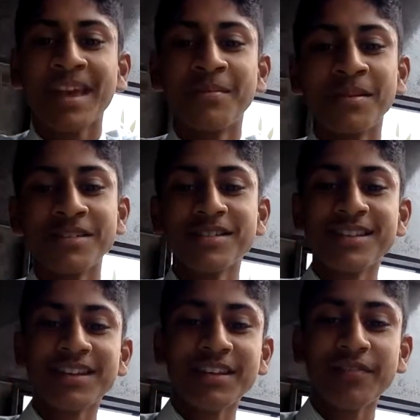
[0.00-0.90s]
and plays a
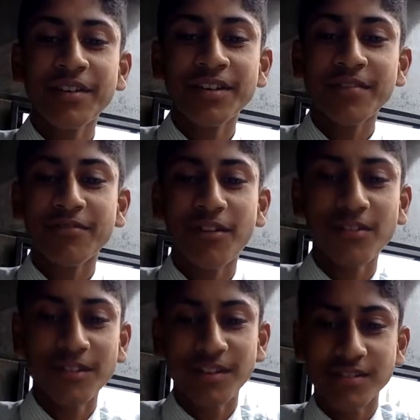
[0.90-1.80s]
significant
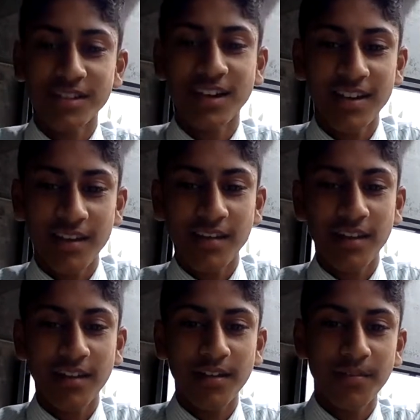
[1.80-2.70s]
role in Aussie identity.
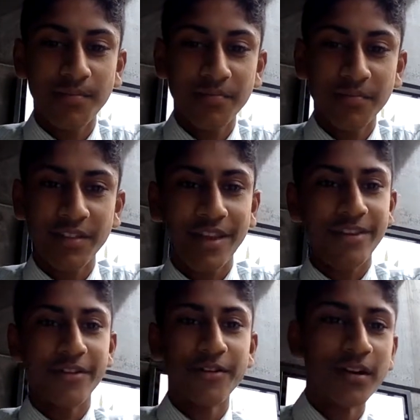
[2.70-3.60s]

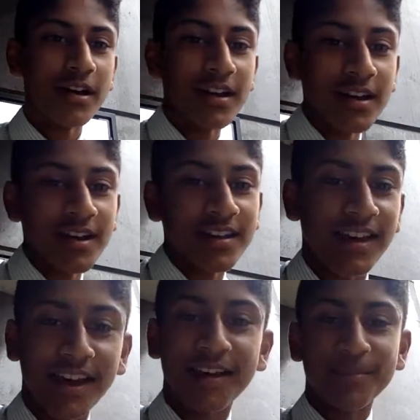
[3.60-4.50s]
Thank you.
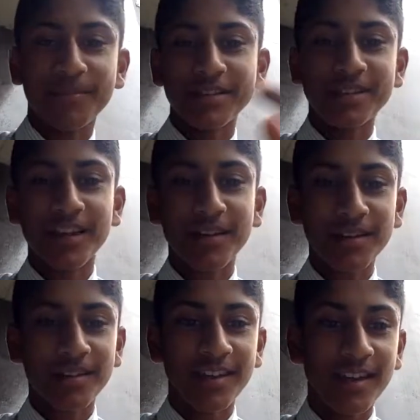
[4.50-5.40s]
Yeah, peace out.
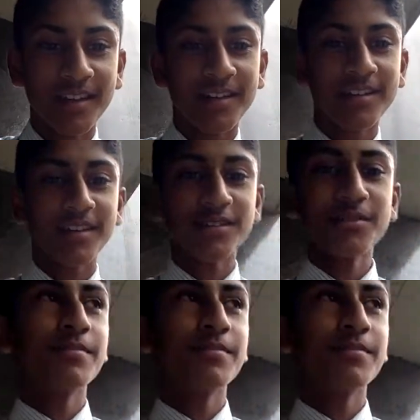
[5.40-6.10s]
Yeah, I did.